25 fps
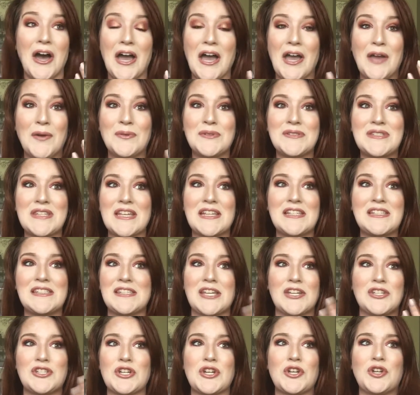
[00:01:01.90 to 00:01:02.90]
it was like
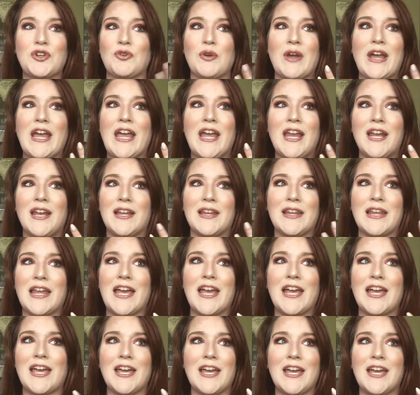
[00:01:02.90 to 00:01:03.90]
such a great,
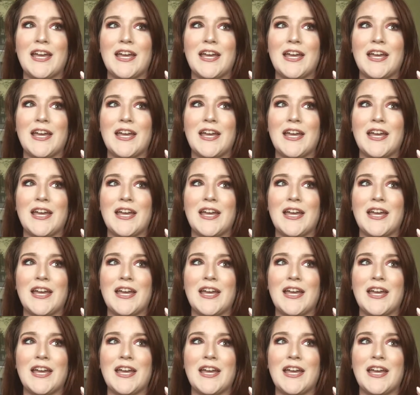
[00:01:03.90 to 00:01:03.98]
like,